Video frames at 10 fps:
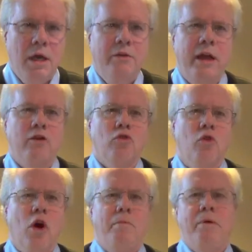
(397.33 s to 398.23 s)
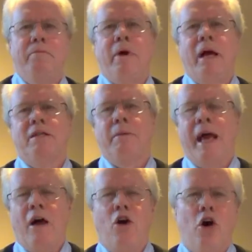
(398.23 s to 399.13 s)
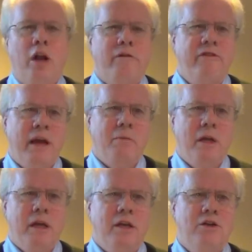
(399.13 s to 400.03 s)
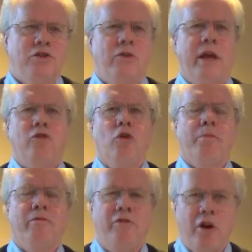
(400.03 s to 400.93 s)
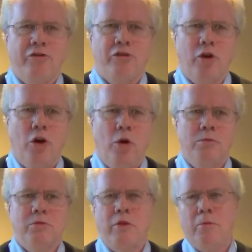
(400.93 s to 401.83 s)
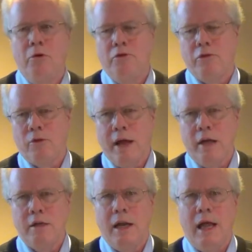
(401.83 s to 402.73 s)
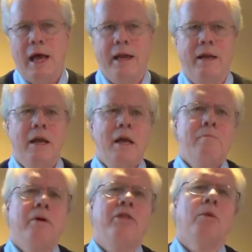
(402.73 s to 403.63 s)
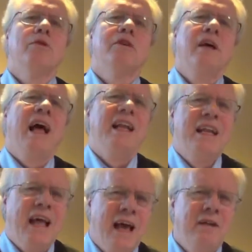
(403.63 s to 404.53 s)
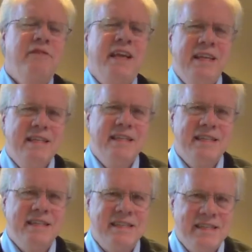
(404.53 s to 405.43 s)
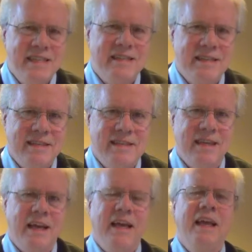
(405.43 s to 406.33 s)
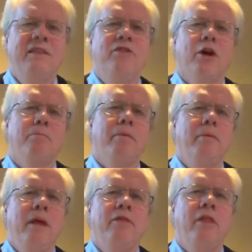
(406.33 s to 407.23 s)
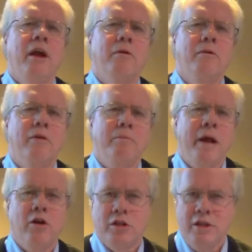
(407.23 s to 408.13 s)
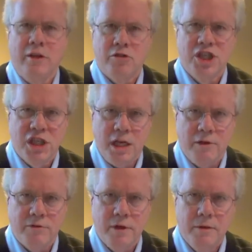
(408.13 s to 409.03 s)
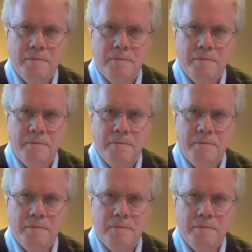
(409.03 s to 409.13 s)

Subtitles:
They grew up in possibly alcoholic families, or they grew up in foster homes where they're moved around a lot, but there was a lot of inconsistency in the parenting they received.